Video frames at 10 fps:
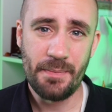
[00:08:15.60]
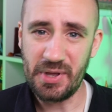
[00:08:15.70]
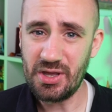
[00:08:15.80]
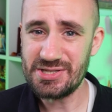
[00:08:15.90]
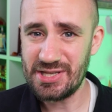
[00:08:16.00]

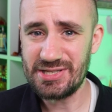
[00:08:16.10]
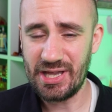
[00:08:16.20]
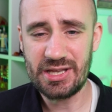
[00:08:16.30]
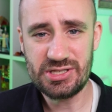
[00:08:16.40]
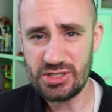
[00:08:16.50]
because this
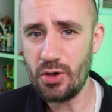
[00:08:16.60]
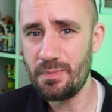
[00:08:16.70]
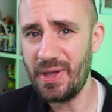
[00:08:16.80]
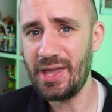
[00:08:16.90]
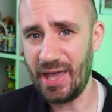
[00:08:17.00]
set is so
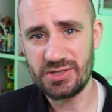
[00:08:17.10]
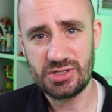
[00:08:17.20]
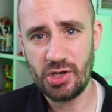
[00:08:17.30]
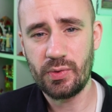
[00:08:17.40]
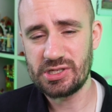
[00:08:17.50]
big and
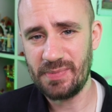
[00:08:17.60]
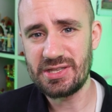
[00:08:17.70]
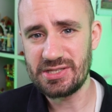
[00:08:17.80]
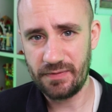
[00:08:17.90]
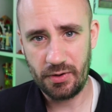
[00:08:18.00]
so expensive,